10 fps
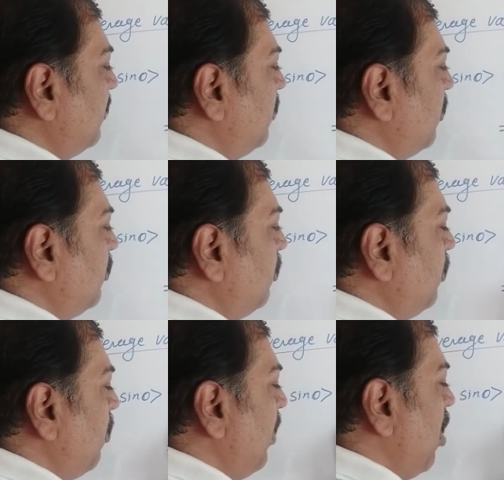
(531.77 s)
Those who
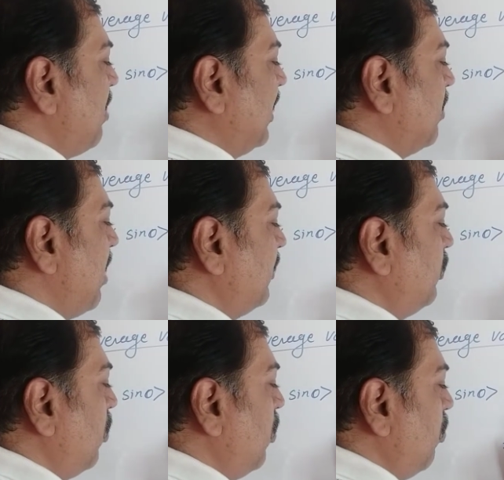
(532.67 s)
don't have mathematics,
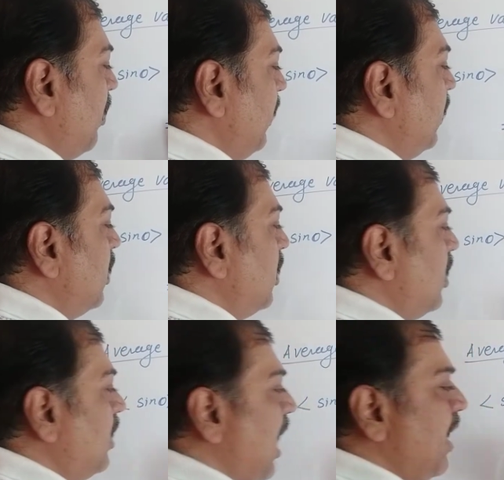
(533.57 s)
don't worry,
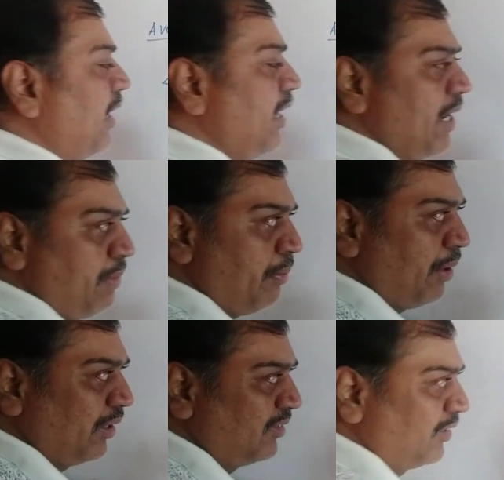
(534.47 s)
directly remember
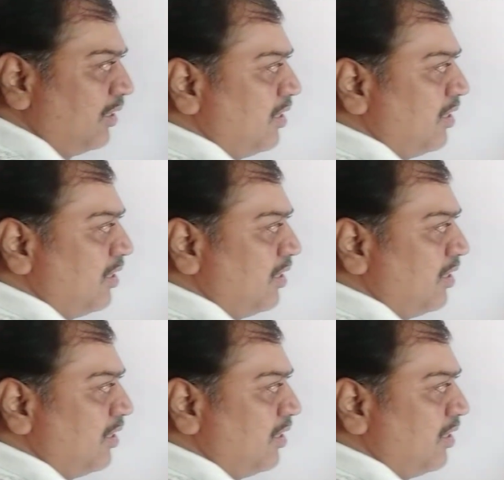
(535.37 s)
this.